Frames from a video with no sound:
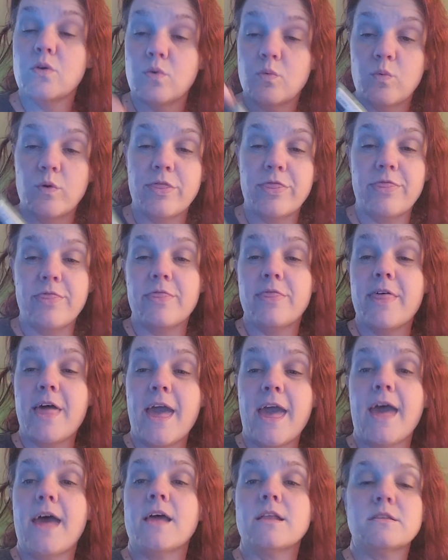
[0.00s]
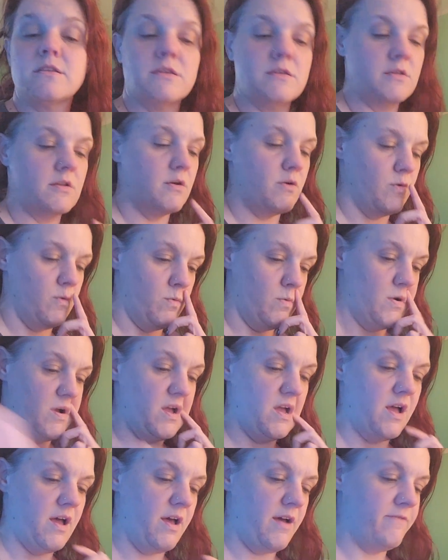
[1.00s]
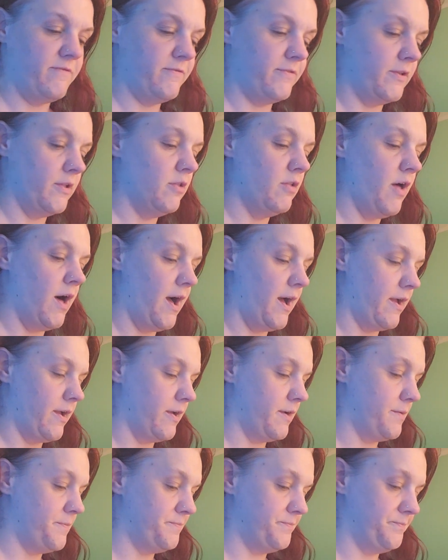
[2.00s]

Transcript: with that, I feel like